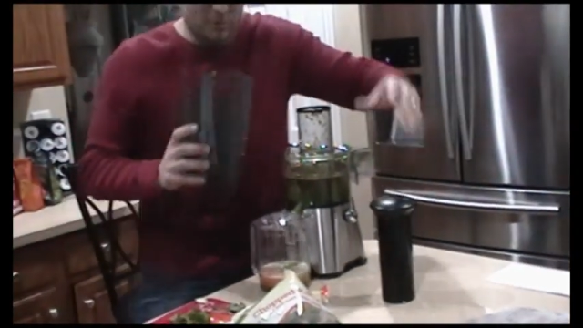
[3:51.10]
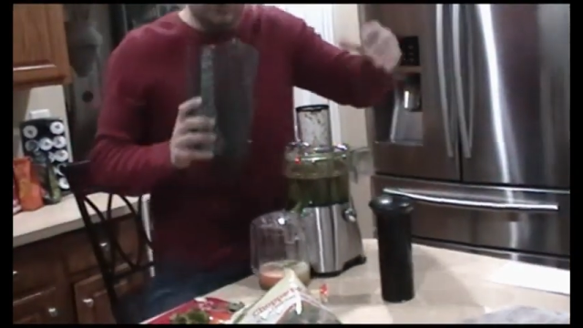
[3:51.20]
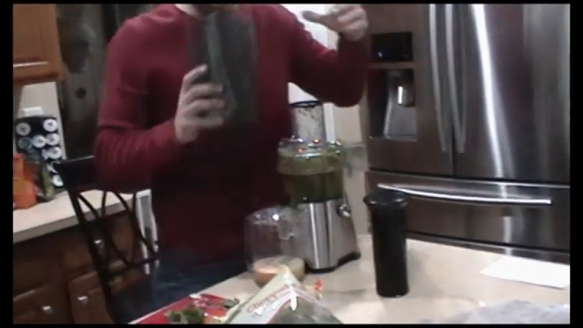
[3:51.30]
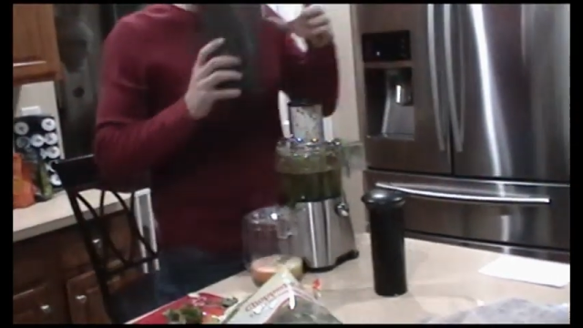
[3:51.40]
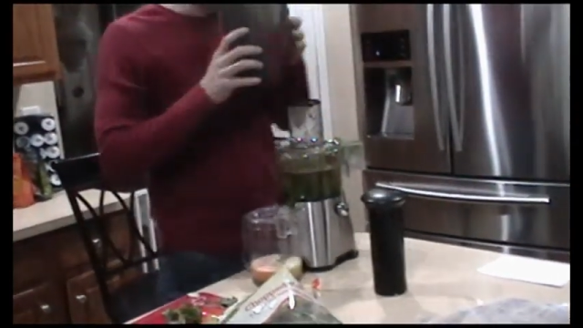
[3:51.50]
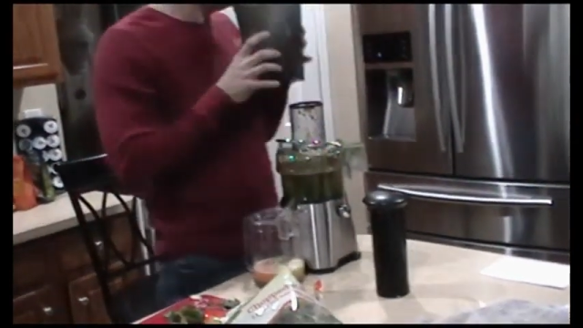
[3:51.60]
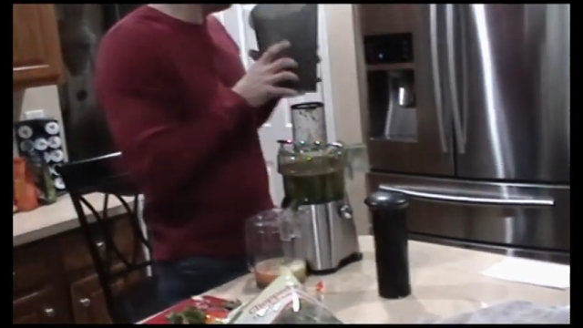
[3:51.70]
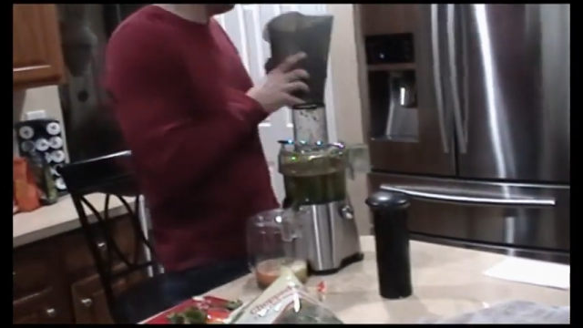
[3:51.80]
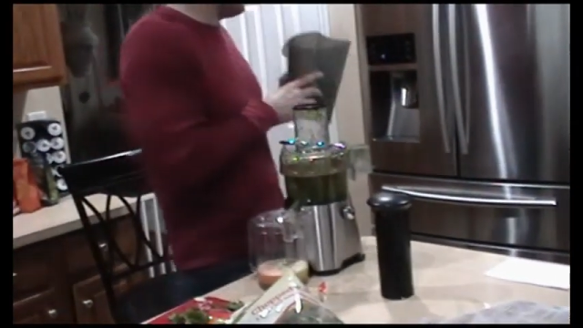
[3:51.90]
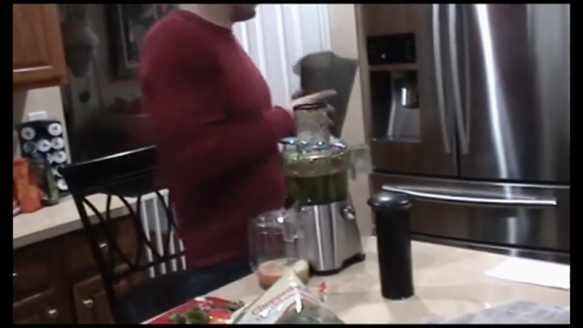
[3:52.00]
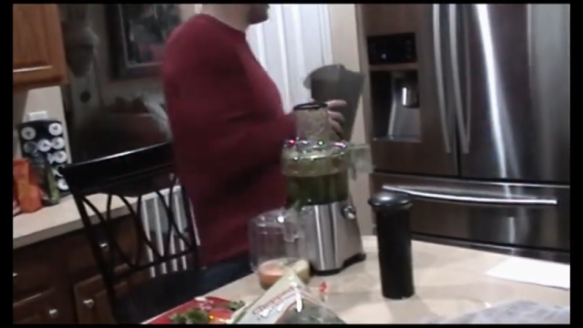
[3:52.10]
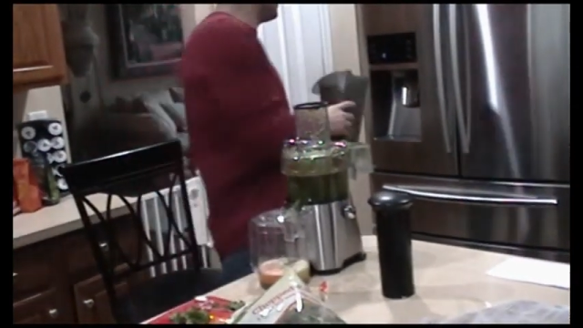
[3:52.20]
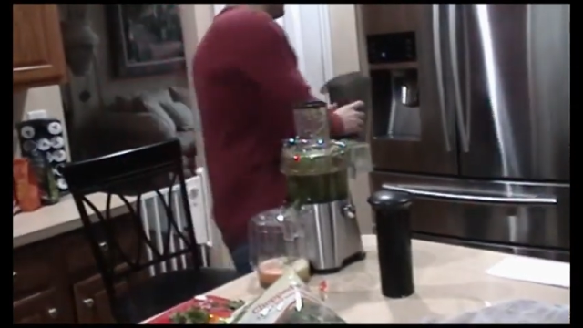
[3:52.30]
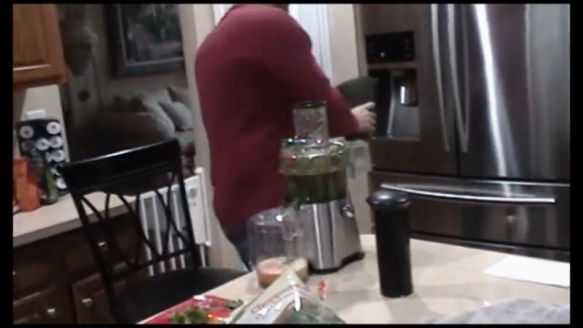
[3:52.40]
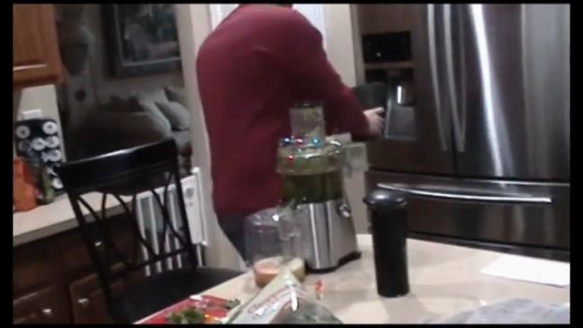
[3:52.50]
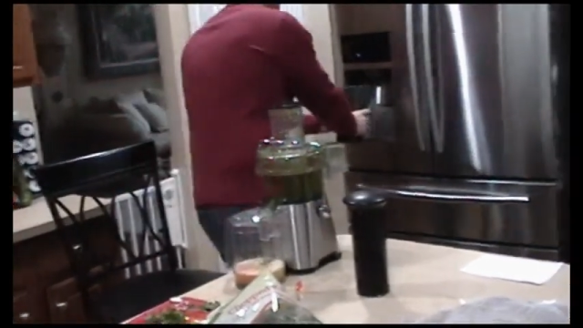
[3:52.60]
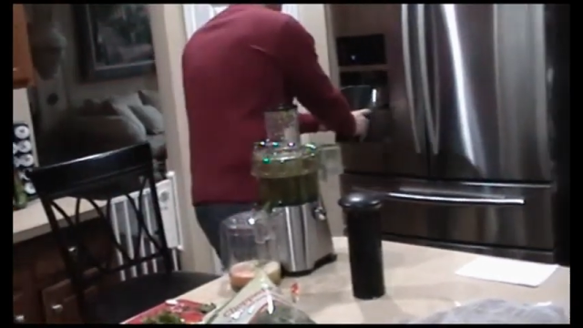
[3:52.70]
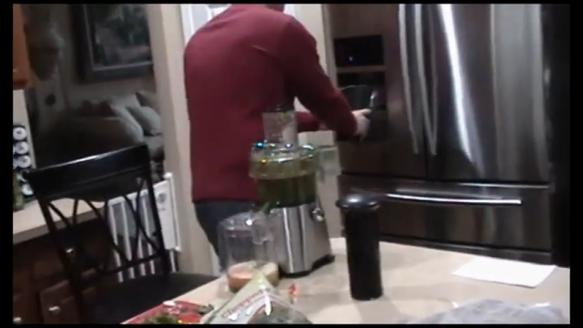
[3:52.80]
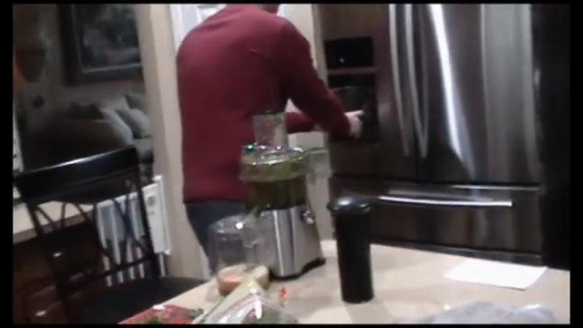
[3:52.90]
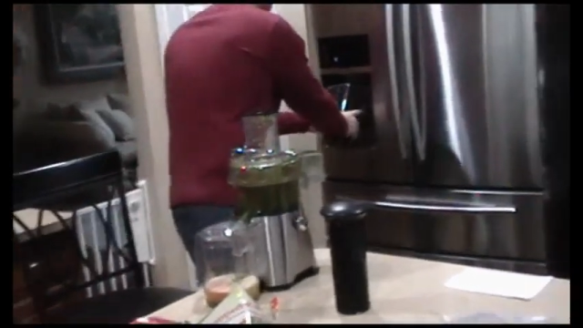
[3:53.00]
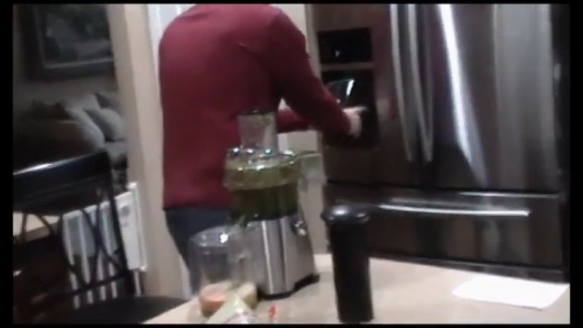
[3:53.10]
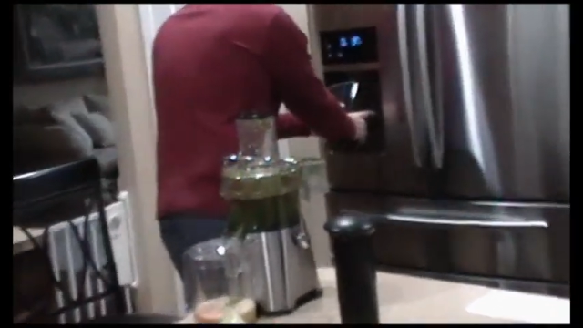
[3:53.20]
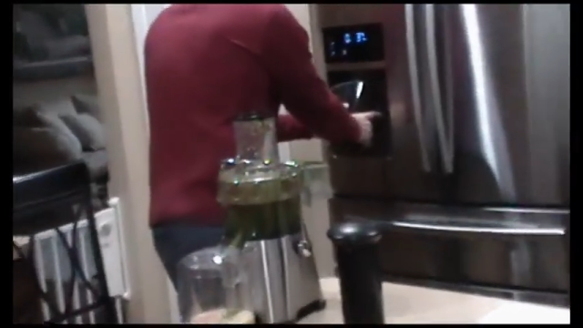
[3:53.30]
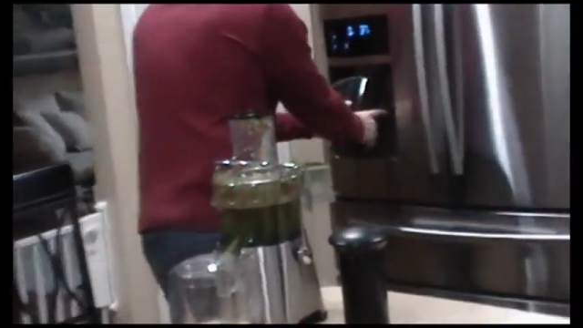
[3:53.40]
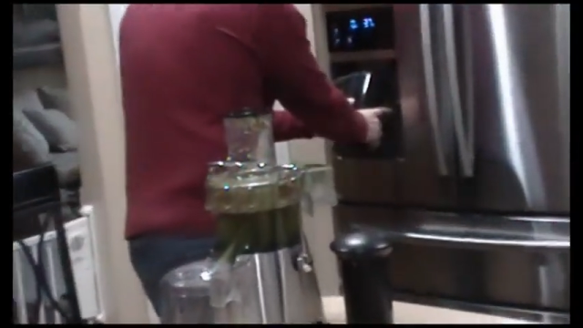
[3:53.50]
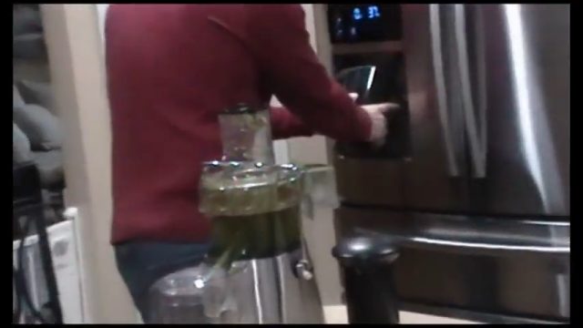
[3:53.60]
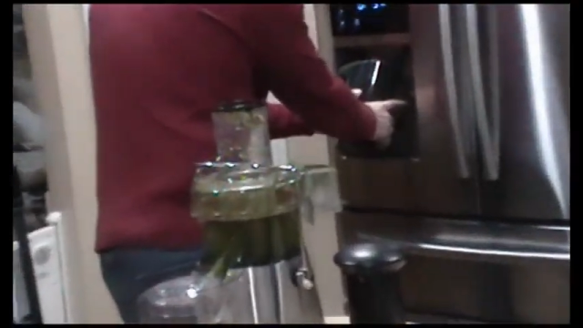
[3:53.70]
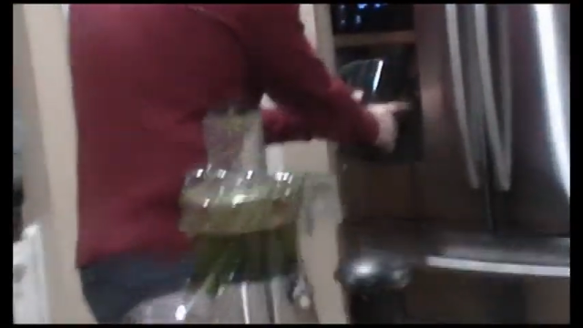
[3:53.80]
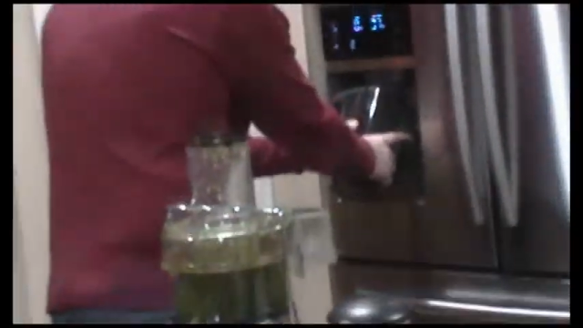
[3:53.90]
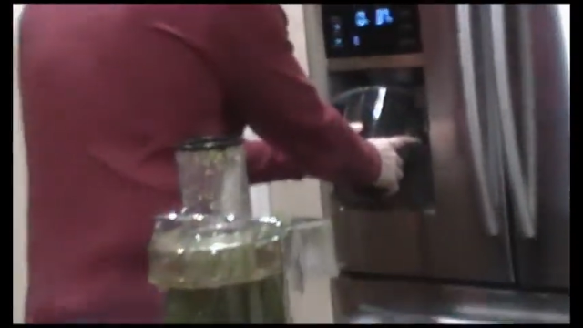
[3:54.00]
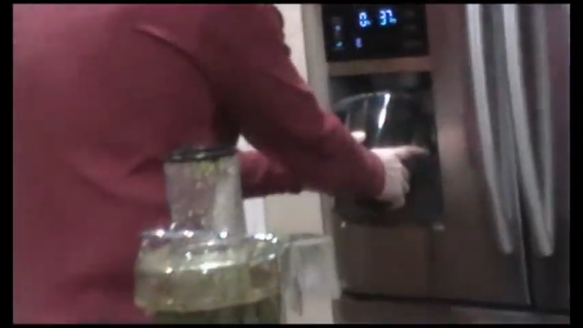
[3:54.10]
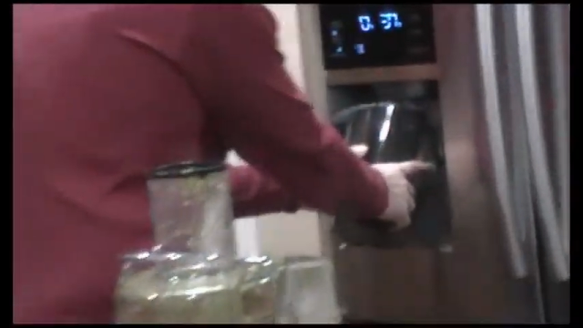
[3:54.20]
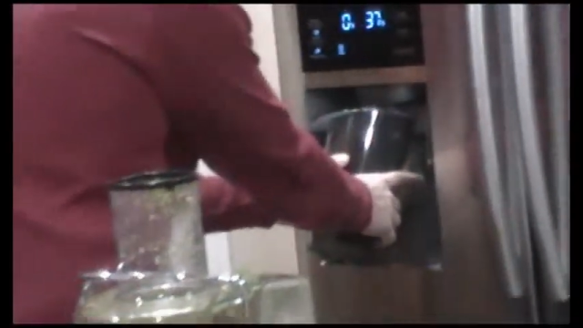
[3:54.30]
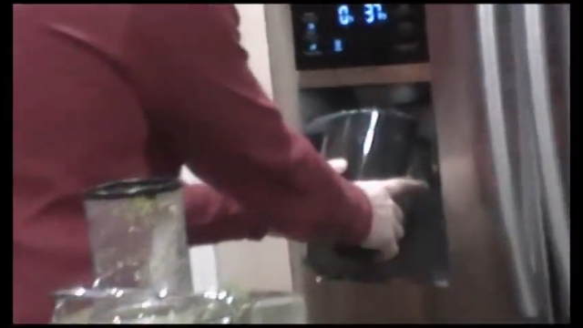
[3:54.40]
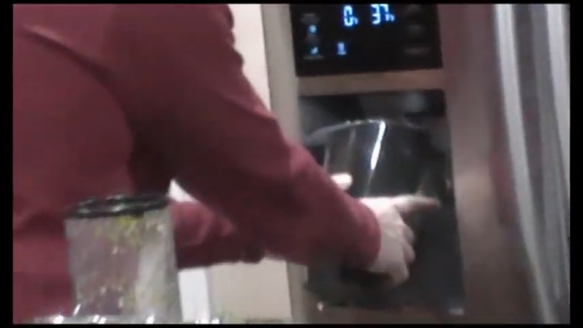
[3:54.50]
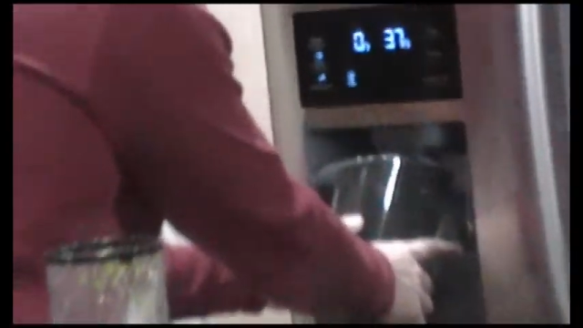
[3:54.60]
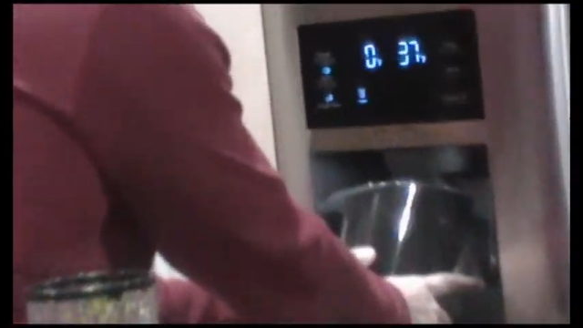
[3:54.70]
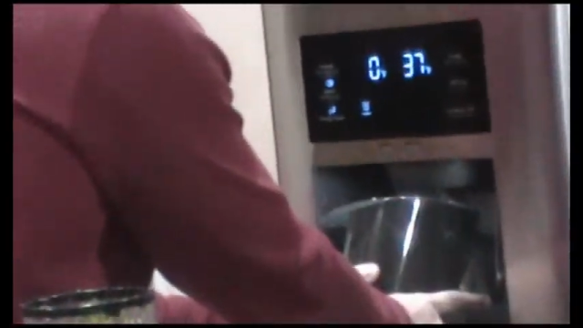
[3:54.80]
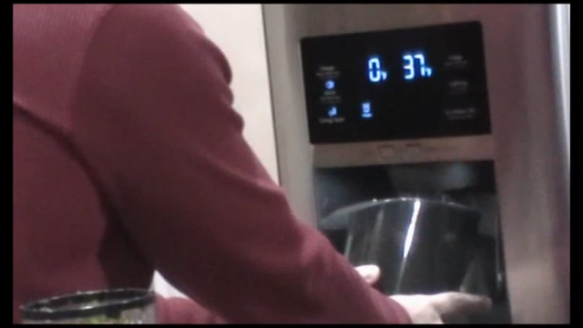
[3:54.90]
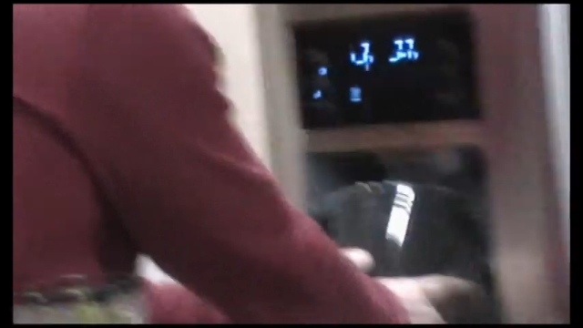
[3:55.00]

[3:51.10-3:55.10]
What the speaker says: [unreadable: no face in view]